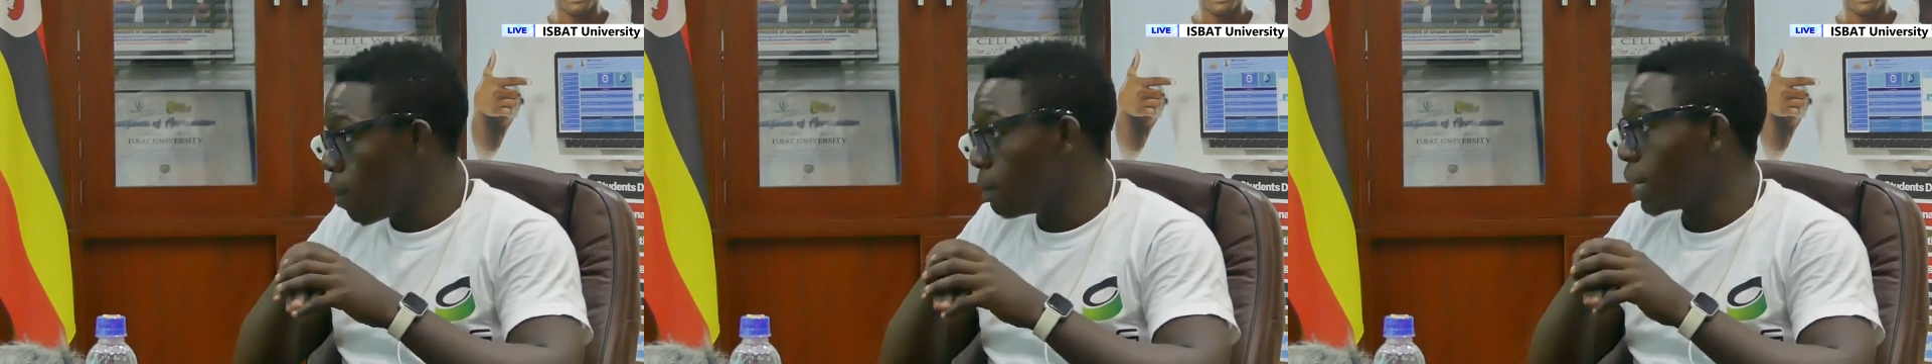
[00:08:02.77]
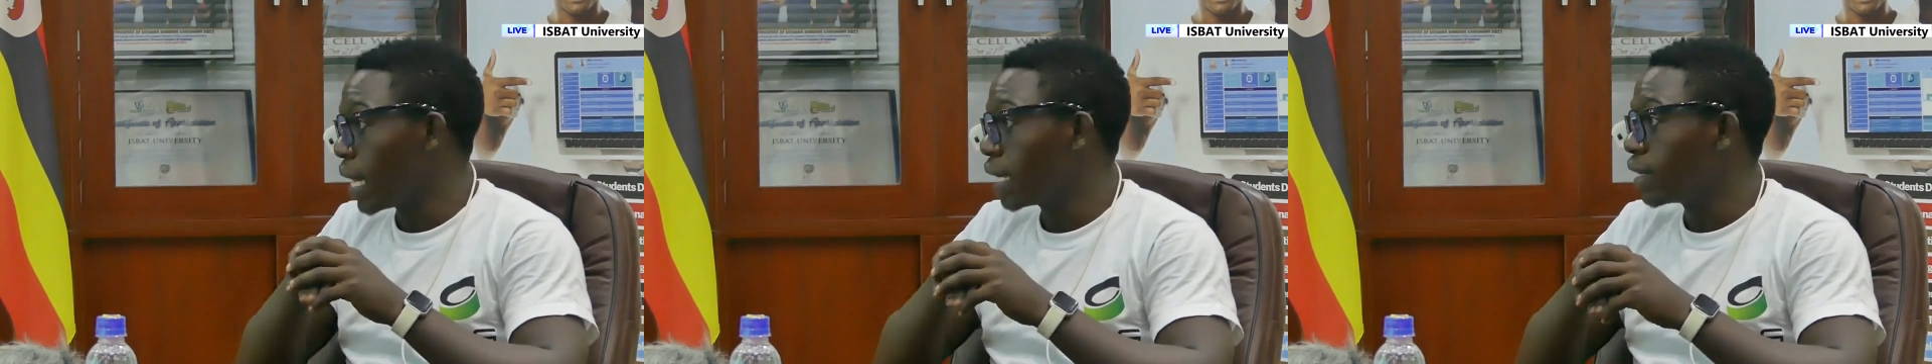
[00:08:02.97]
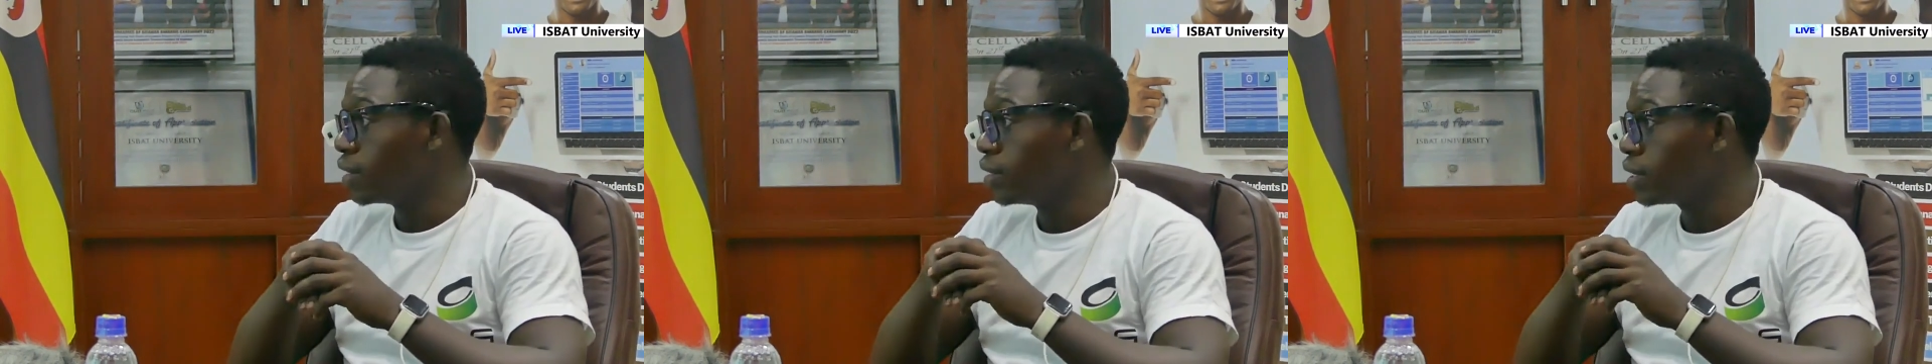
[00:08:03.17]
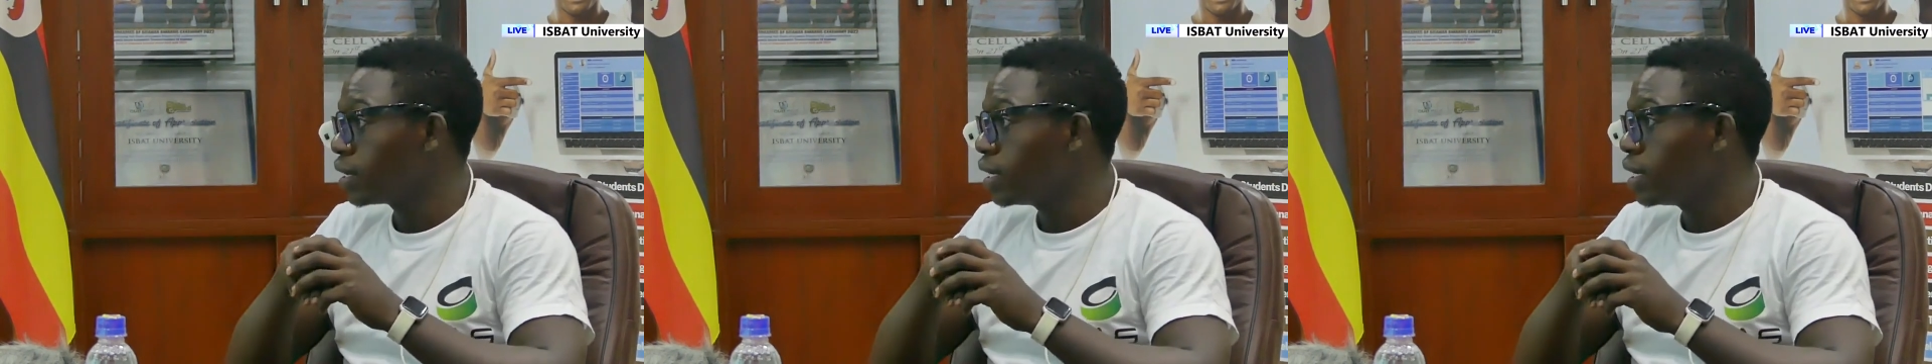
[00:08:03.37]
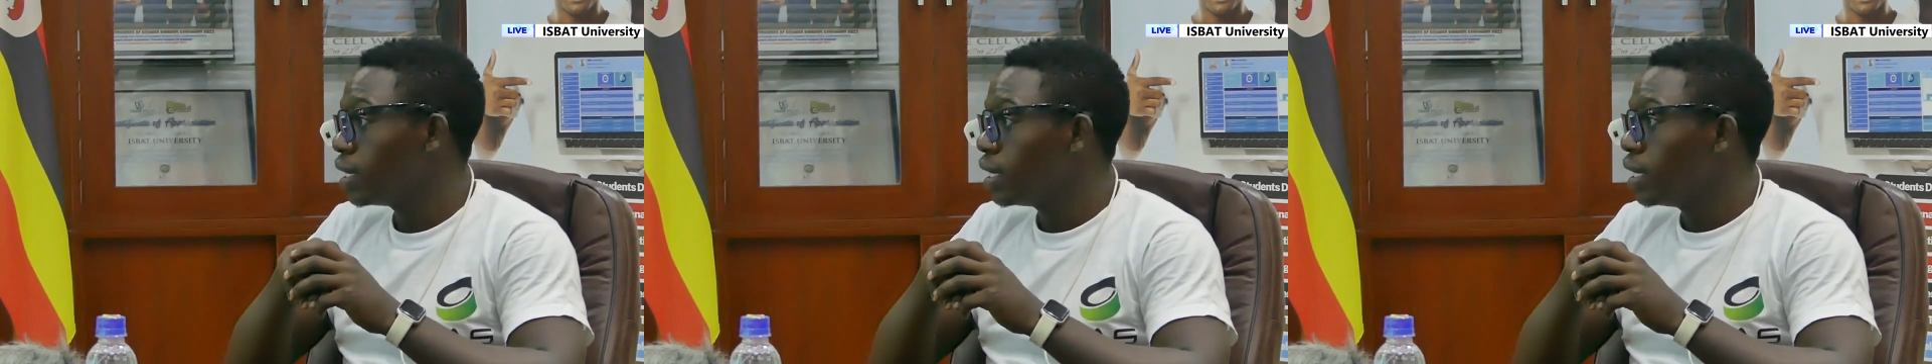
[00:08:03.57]
are blind.
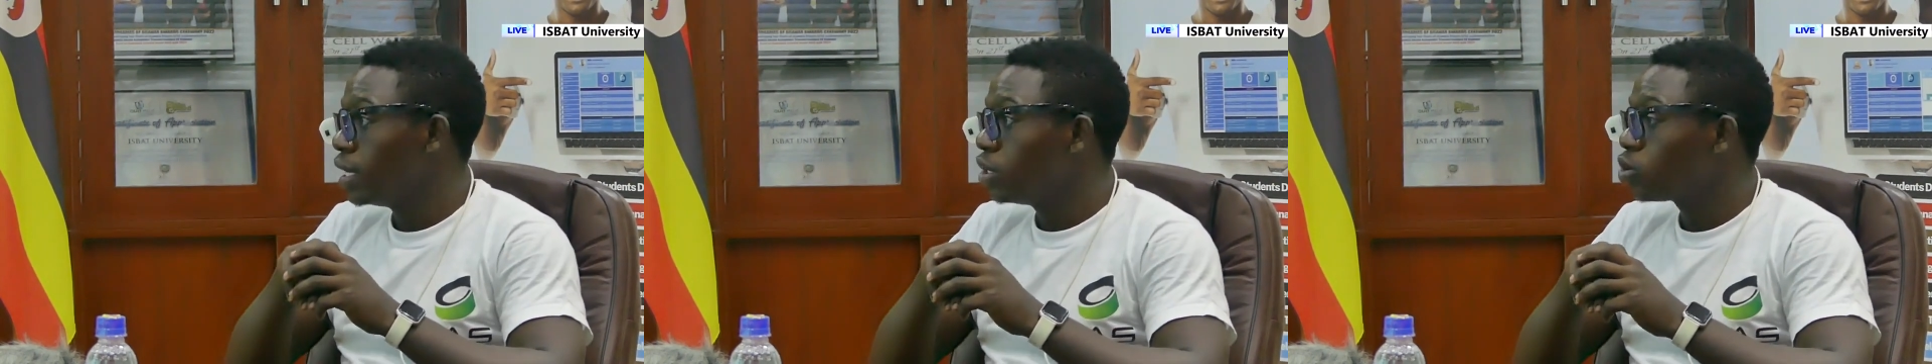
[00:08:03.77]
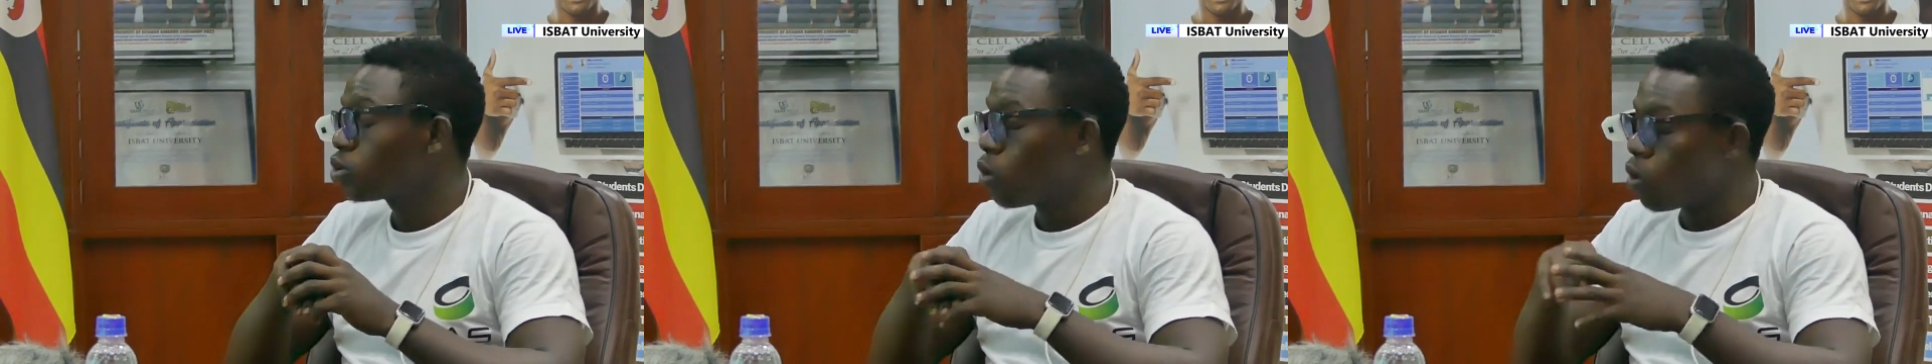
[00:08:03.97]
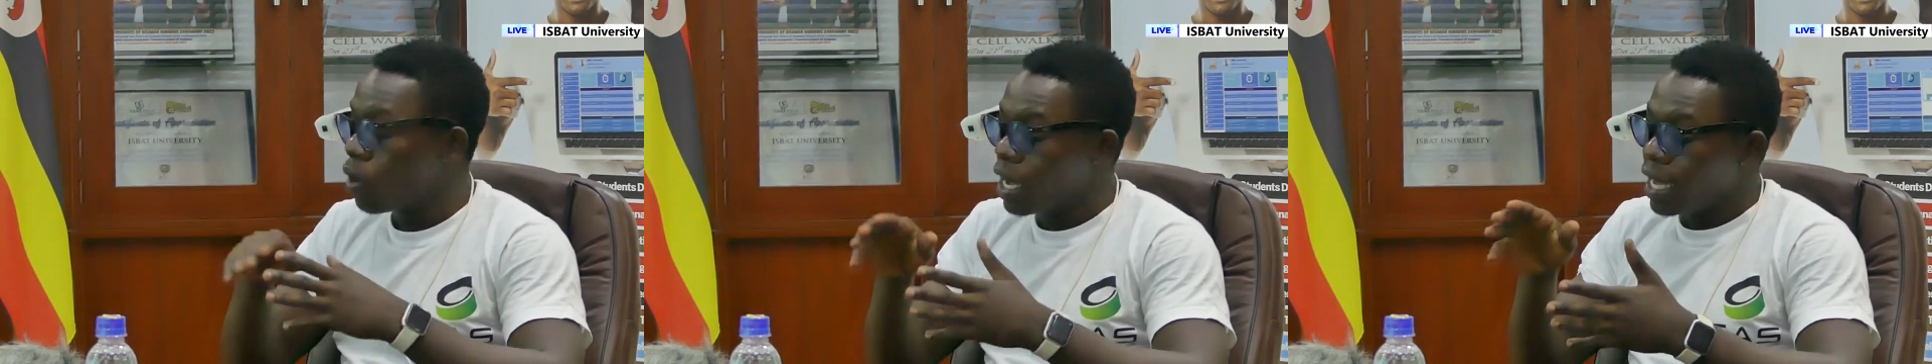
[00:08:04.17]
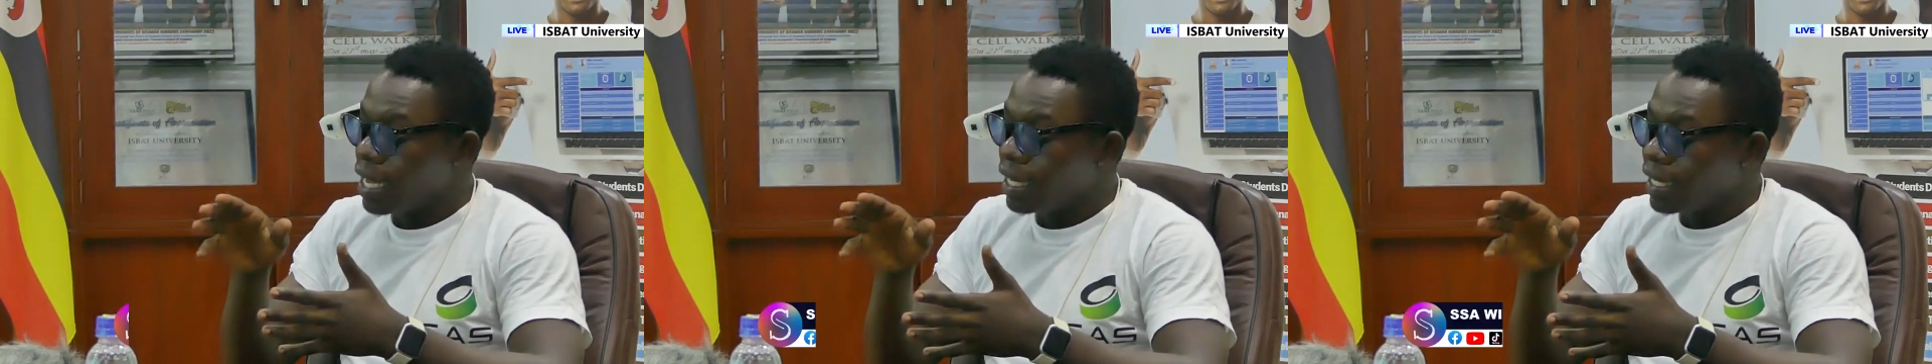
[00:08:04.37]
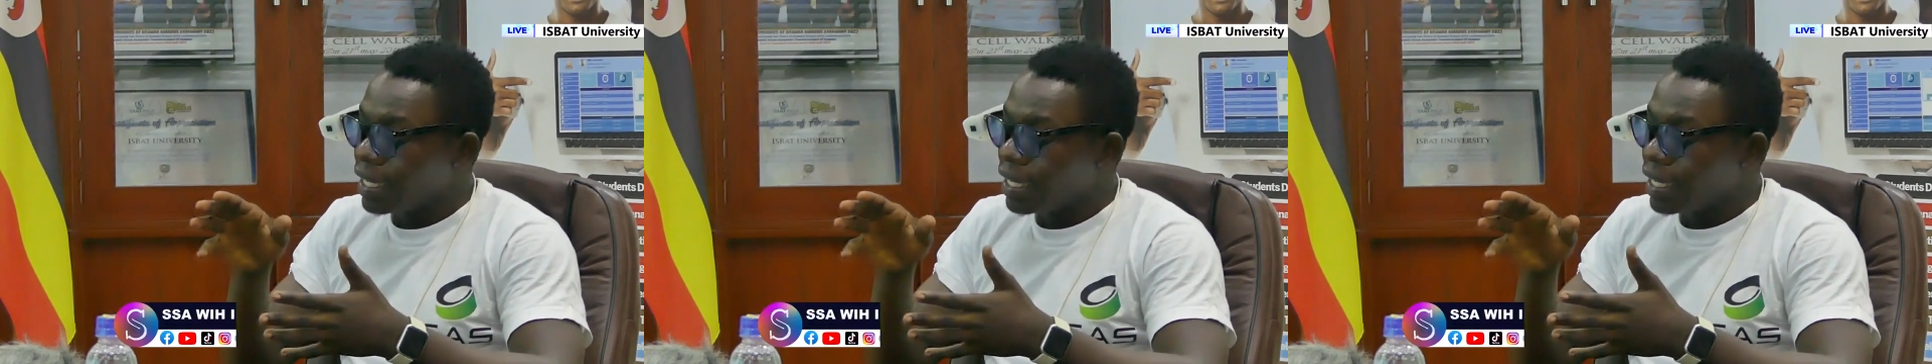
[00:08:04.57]
So